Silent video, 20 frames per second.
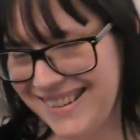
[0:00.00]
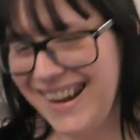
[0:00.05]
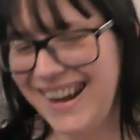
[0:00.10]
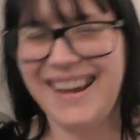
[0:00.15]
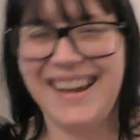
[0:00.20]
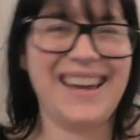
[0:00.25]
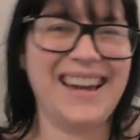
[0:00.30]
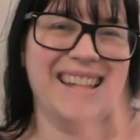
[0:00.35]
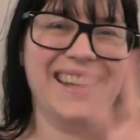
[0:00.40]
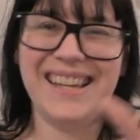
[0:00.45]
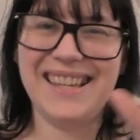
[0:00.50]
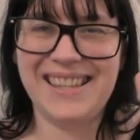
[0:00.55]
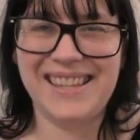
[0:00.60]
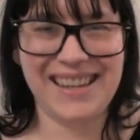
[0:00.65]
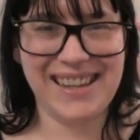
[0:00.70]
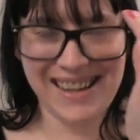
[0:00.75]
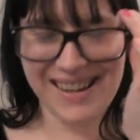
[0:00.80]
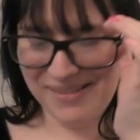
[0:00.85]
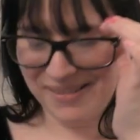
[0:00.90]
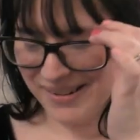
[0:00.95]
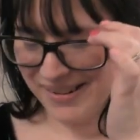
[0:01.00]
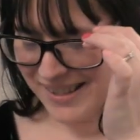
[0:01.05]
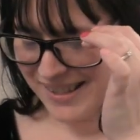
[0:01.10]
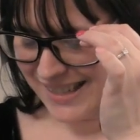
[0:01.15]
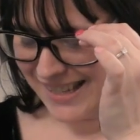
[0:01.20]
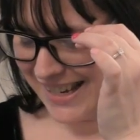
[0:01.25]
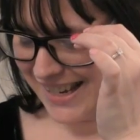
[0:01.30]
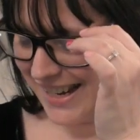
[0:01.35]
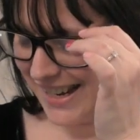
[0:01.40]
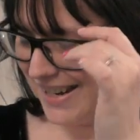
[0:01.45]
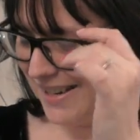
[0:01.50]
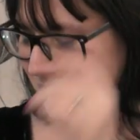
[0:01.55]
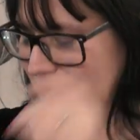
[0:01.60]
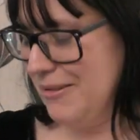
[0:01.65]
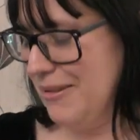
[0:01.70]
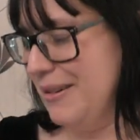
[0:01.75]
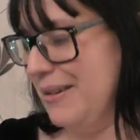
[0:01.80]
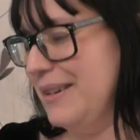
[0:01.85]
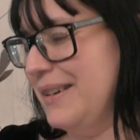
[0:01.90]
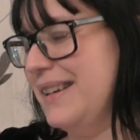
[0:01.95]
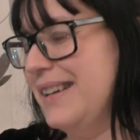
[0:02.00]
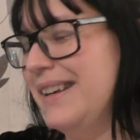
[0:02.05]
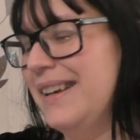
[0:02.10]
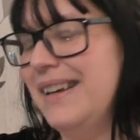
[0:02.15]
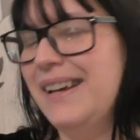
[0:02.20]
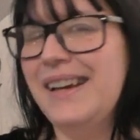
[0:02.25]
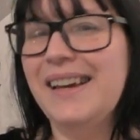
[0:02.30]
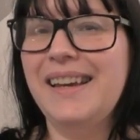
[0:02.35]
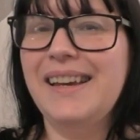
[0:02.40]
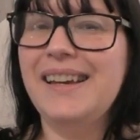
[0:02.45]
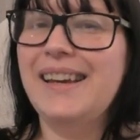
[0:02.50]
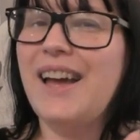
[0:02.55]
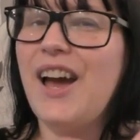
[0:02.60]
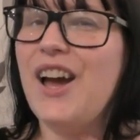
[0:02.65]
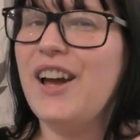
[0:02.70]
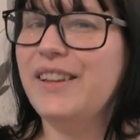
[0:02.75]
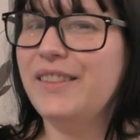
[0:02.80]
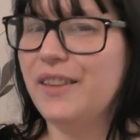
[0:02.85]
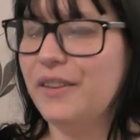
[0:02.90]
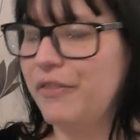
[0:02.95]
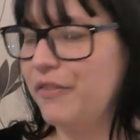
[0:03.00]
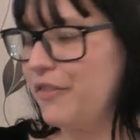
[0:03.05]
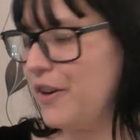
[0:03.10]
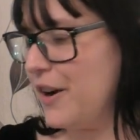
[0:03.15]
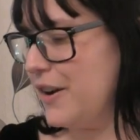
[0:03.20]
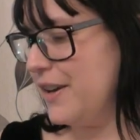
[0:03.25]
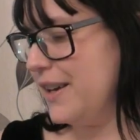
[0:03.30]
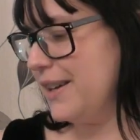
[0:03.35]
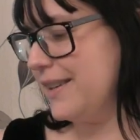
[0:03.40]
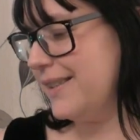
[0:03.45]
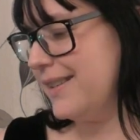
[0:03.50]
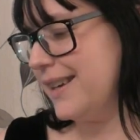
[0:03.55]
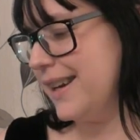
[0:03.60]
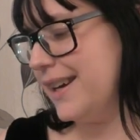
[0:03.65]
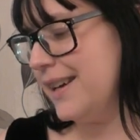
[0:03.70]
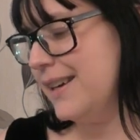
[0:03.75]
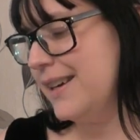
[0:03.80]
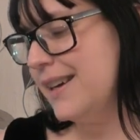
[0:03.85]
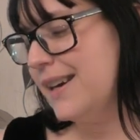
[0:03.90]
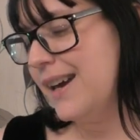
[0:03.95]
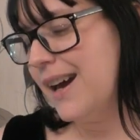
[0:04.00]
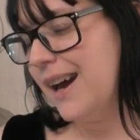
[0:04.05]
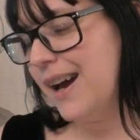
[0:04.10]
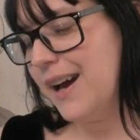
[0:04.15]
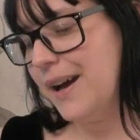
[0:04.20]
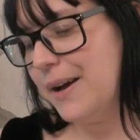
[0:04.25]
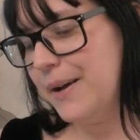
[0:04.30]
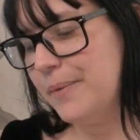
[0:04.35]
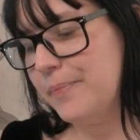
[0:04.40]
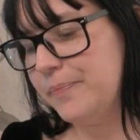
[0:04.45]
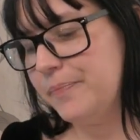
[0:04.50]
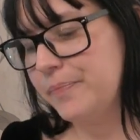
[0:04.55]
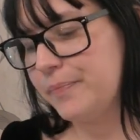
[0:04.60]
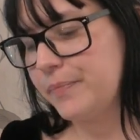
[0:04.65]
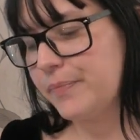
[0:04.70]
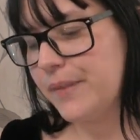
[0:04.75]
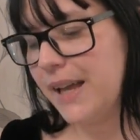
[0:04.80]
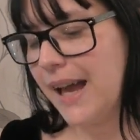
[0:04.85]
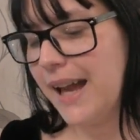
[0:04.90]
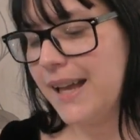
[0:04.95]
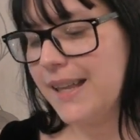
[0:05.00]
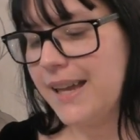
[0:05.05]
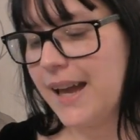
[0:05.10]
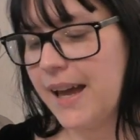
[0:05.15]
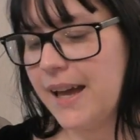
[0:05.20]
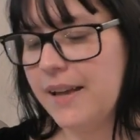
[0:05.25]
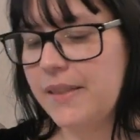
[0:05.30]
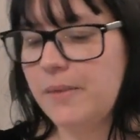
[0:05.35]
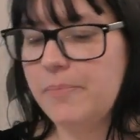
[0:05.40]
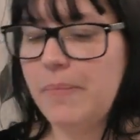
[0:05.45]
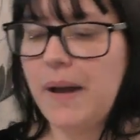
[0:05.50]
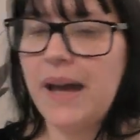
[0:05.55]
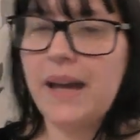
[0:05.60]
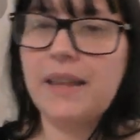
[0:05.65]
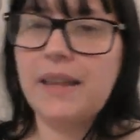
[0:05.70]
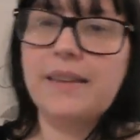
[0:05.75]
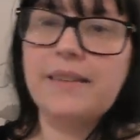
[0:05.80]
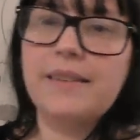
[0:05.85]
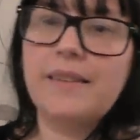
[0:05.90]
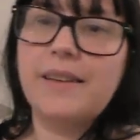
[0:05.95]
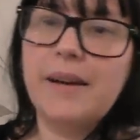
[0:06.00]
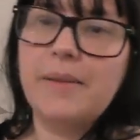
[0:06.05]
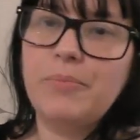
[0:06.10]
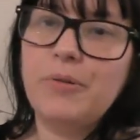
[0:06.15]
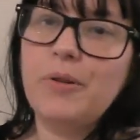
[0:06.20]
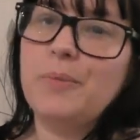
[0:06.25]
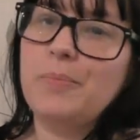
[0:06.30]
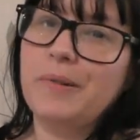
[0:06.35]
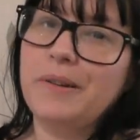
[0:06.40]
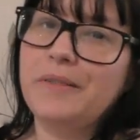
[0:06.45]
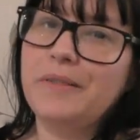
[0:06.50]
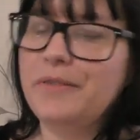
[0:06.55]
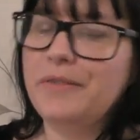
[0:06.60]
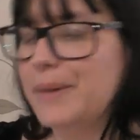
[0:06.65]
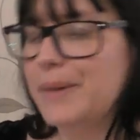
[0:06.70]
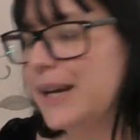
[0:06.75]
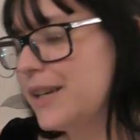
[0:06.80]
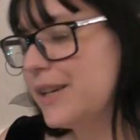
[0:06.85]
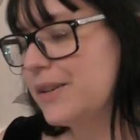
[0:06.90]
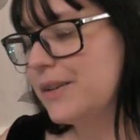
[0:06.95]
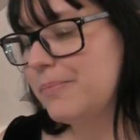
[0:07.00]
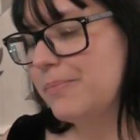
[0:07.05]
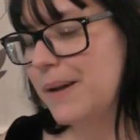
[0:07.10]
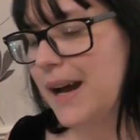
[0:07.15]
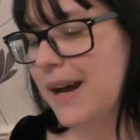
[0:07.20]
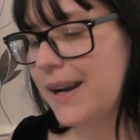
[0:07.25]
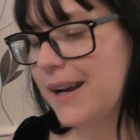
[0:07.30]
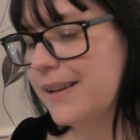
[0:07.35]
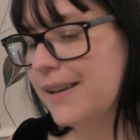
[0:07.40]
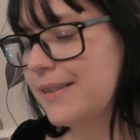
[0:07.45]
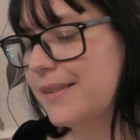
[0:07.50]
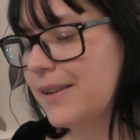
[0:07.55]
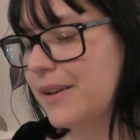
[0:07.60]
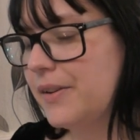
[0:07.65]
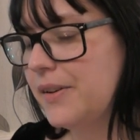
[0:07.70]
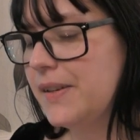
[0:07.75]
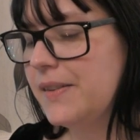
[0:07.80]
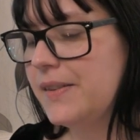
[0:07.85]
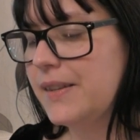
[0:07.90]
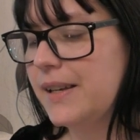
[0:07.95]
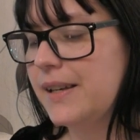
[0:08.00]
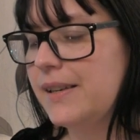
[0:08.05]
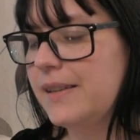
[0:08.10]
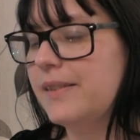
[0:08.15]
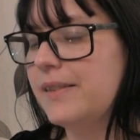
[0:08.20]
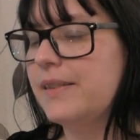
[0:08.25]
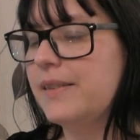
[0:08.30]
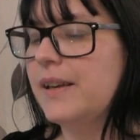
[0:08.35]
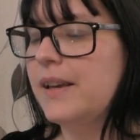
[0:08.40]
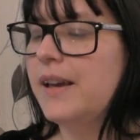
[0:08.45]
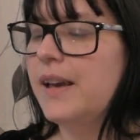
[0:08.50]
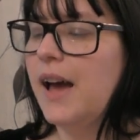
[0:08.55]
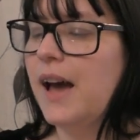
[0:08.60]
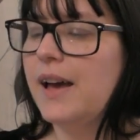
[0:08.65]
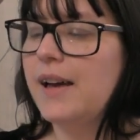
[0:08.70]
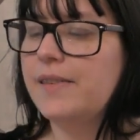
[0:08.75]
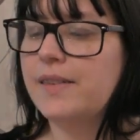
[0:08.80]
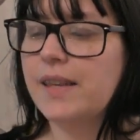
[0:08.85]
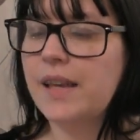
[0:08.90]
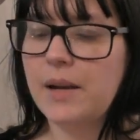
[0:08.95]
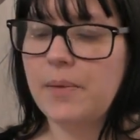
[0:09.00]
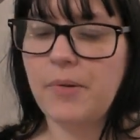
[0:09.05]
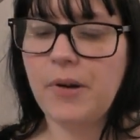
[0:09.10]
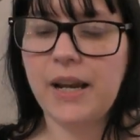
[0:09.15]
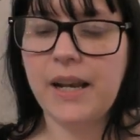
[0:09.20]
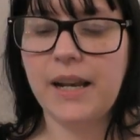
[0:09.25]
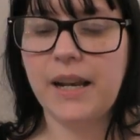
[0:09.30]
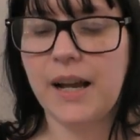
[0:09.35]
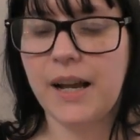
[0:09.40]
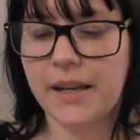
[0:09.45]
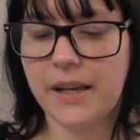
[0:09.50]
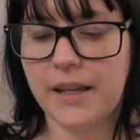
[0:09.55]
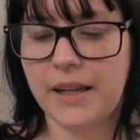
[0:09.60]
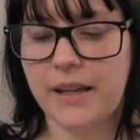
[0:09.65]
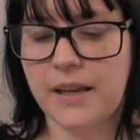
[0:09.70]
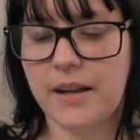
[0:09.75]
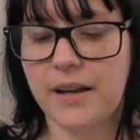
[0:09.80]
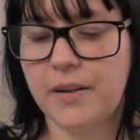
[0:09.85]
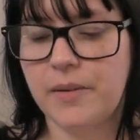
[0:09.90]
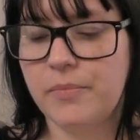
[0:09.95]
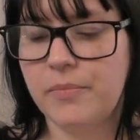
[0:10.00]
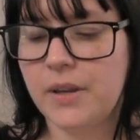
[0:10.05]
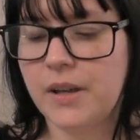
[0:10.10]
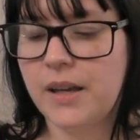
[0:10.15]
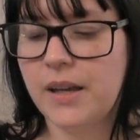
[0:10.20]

Okay, that's it. I'm not singing anymore. Hurting the throat, you see. Um, and yeah, at the back there's like proper information about it. So it says, uh, celebrating Hanukkah.